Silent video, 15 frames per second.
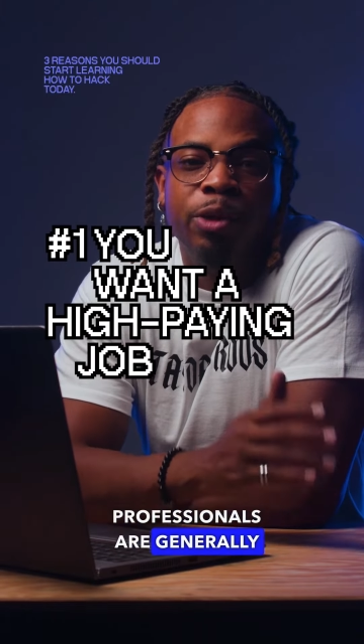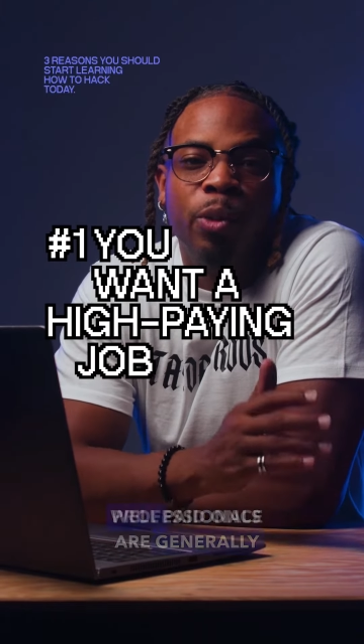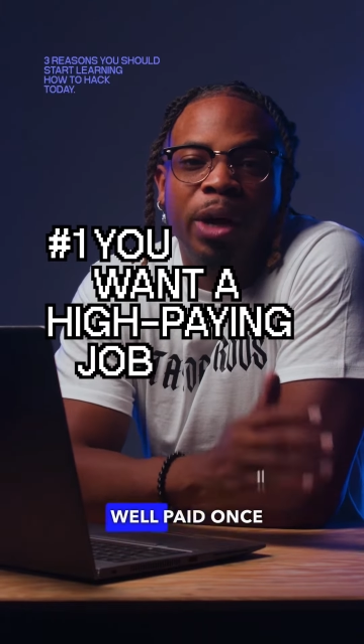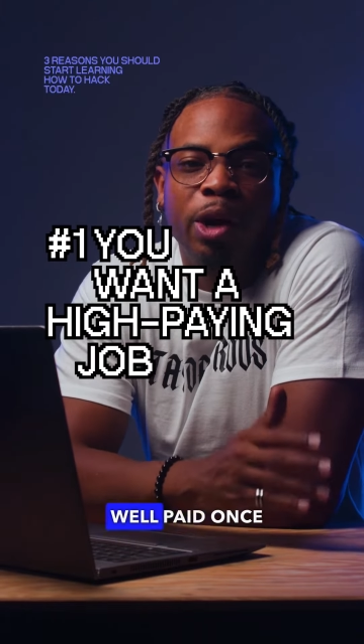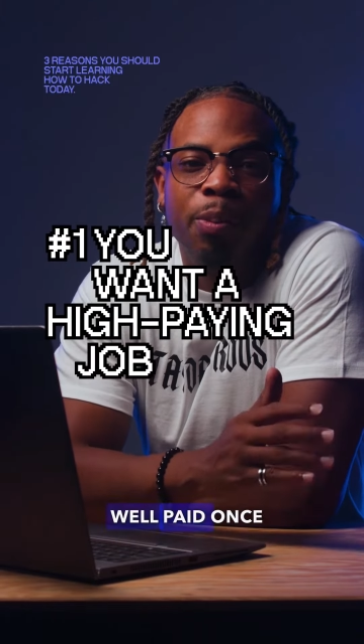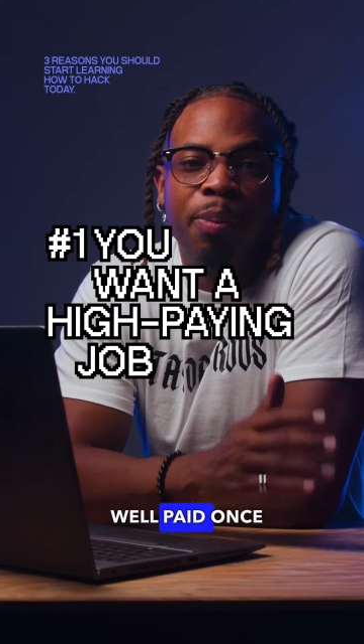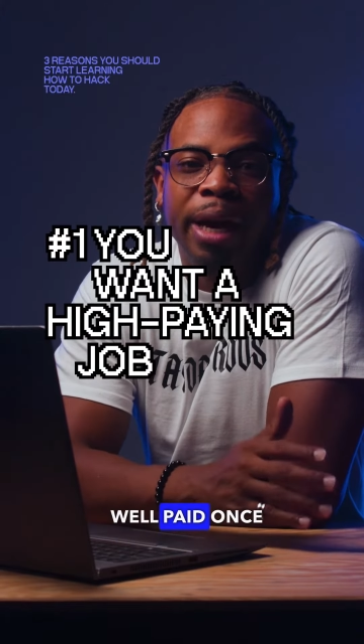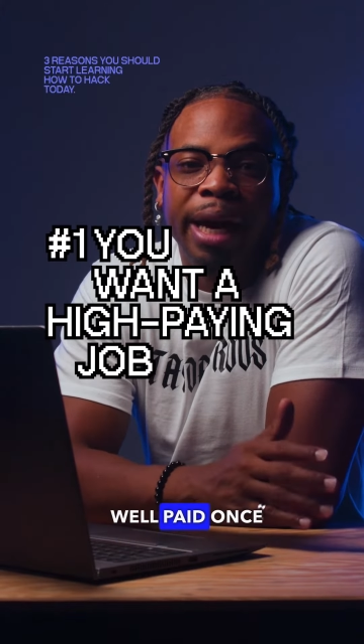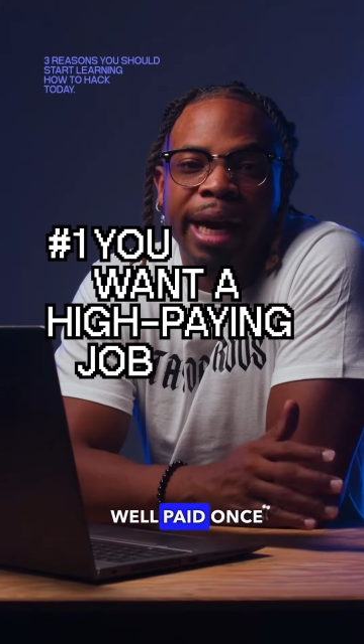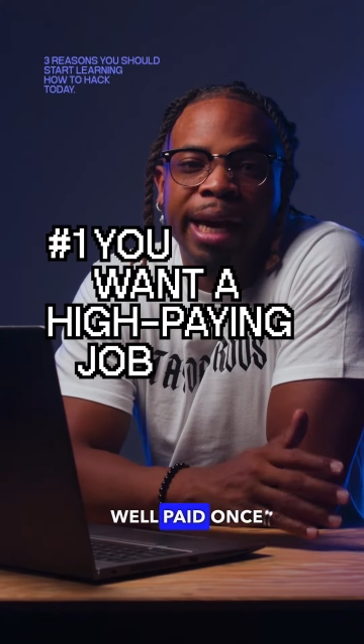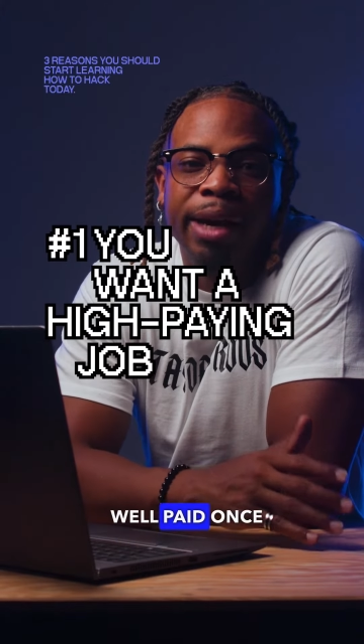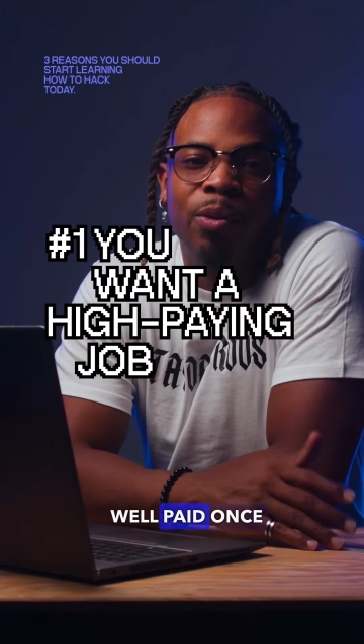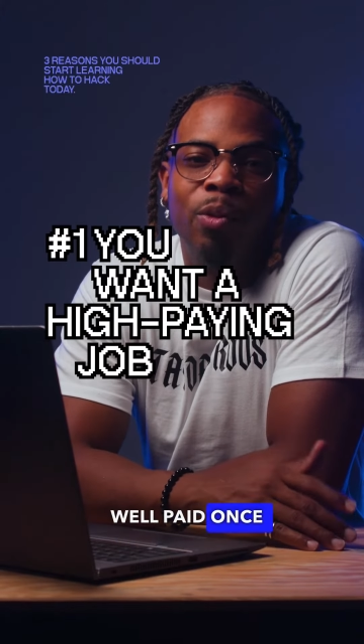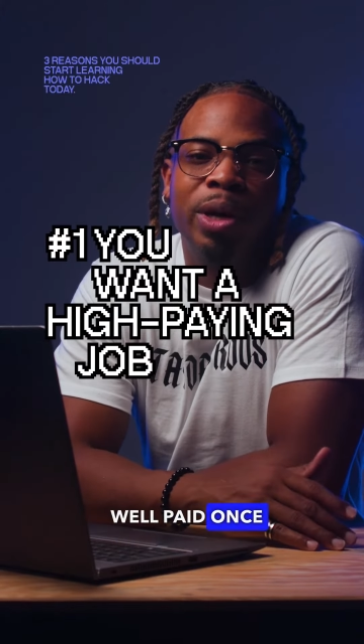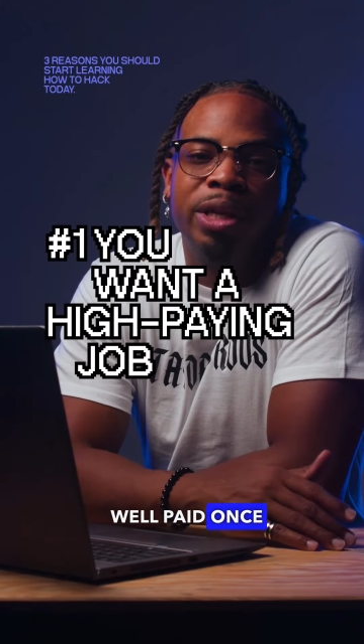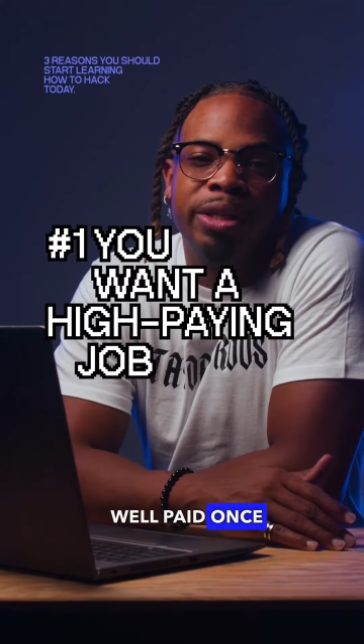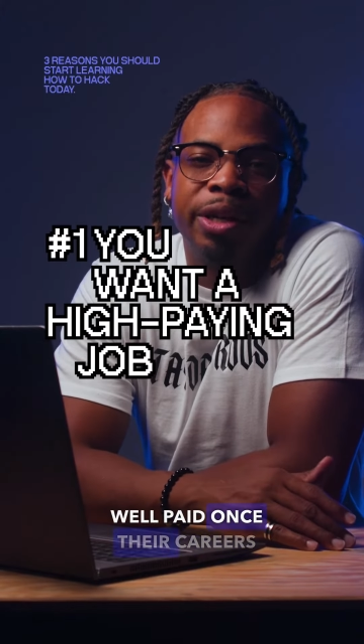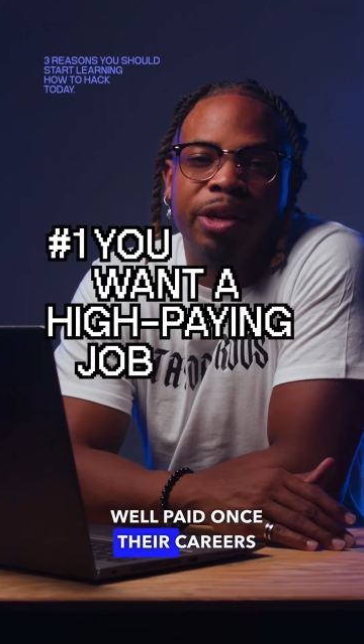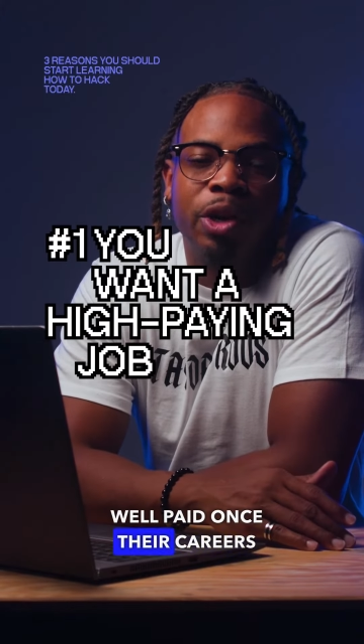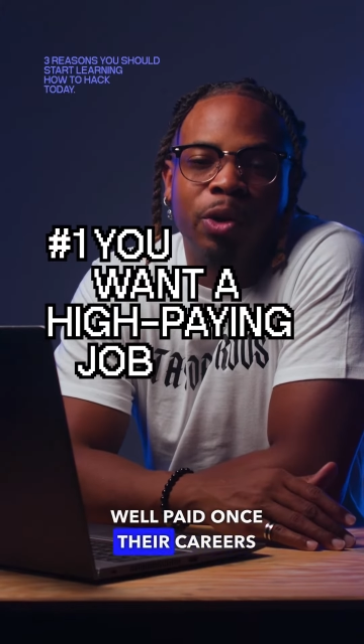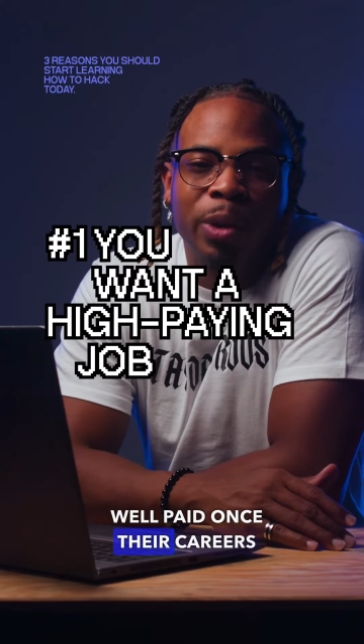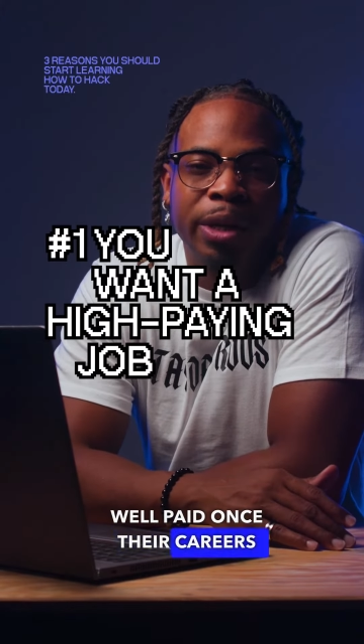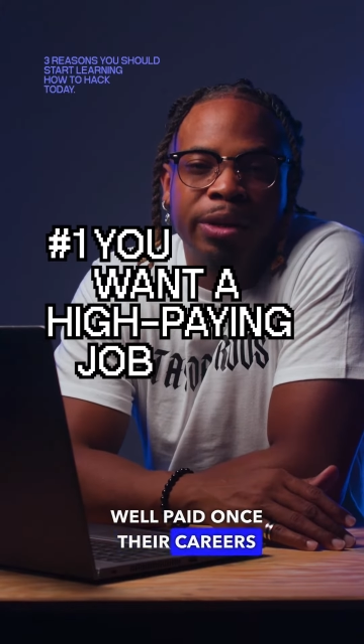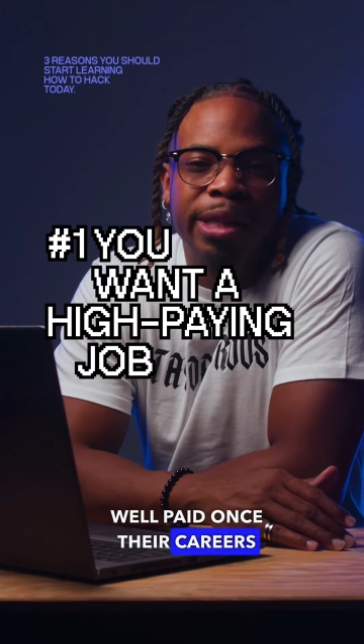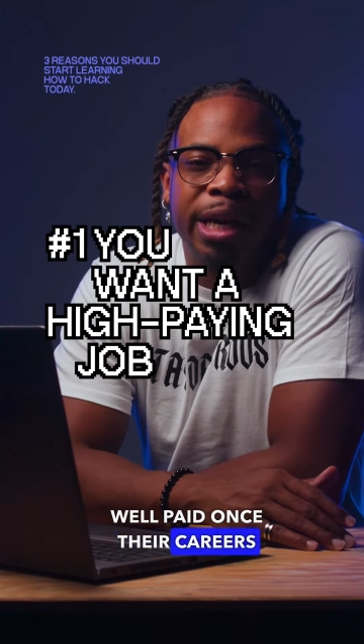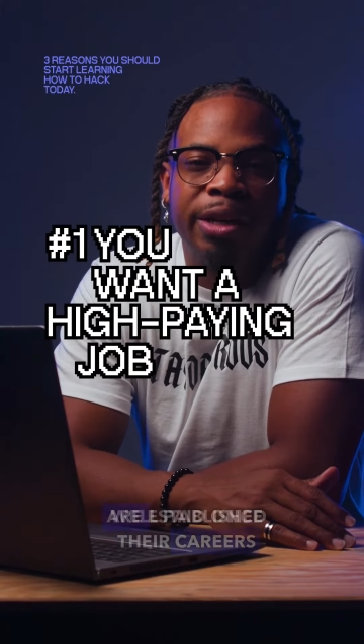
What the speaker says: well-paid once their careers are